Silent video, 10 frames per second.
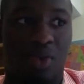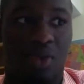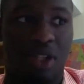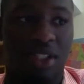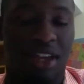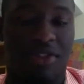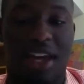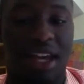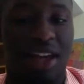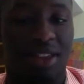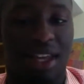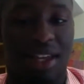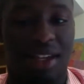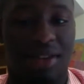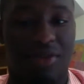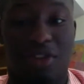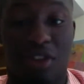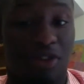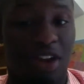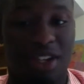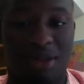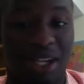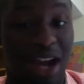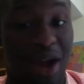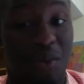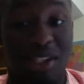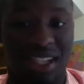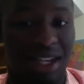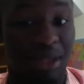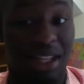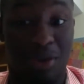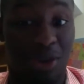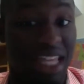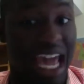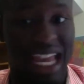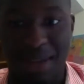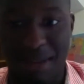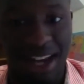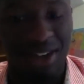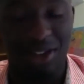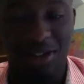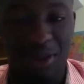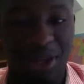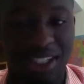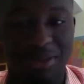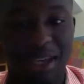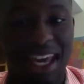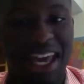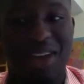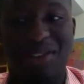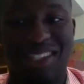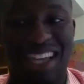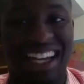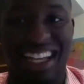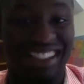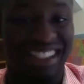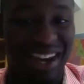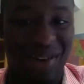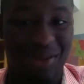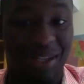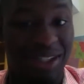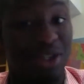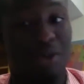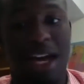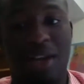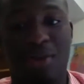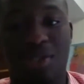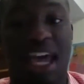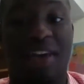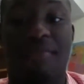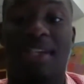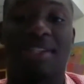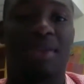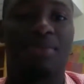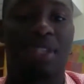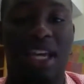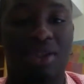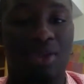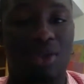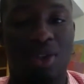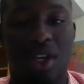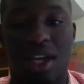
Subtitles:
once I found out that for freshman year I wasn't going to be living with anybody on the football team, it was kind of like scary because nobody was going to have my same schedule.